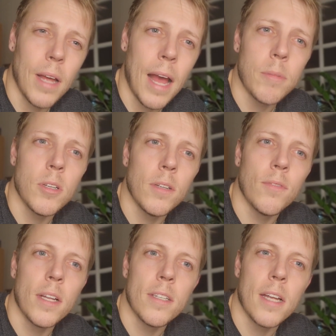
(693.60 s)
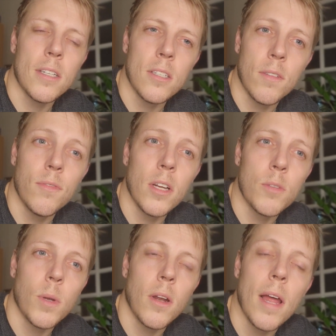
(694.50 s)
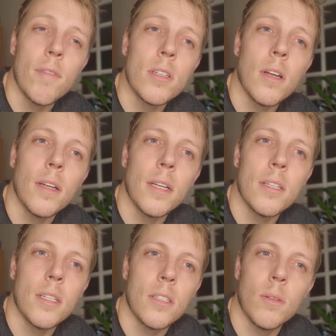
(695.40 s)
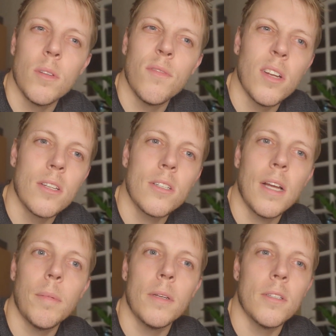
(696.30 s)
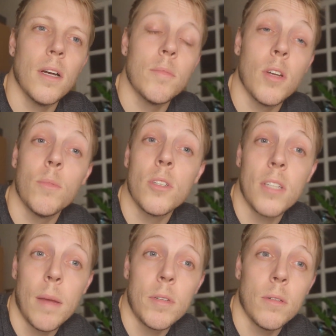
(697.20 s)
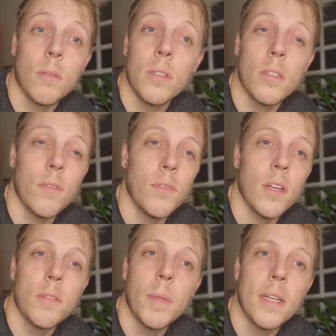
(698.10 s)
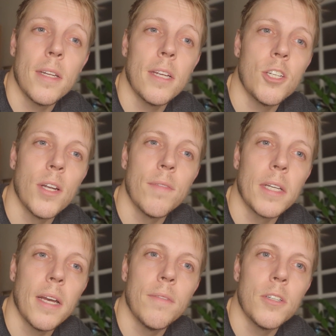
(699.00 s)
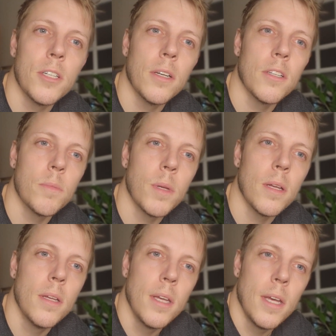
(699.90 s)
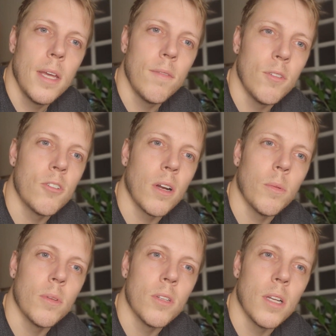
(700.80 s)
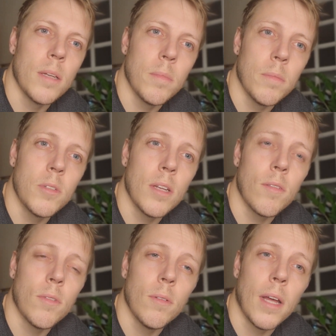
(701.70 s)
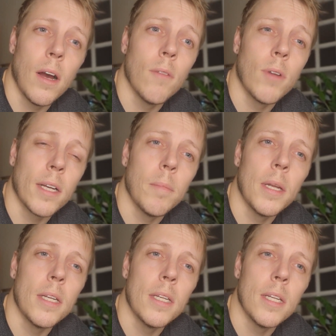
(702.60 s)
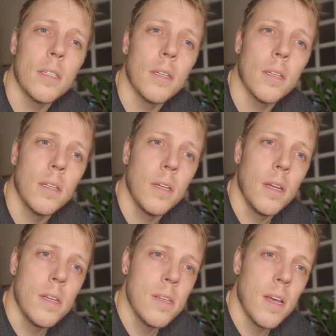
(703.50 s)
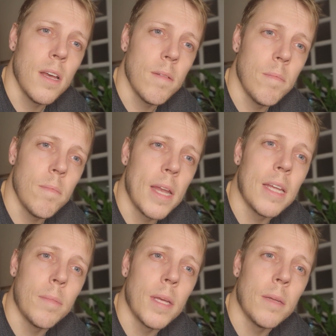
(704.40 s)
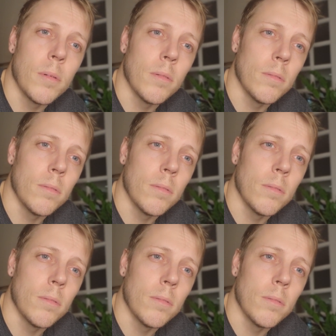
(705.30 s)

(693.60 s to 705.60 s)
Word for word: absolutely fantastic. It's the first one I ever started listening to, and the first couple of times I was skeptical it's the first meditation I ever gave a chance. But if you struggle with sleep, sit through that. I've recommended it to many people,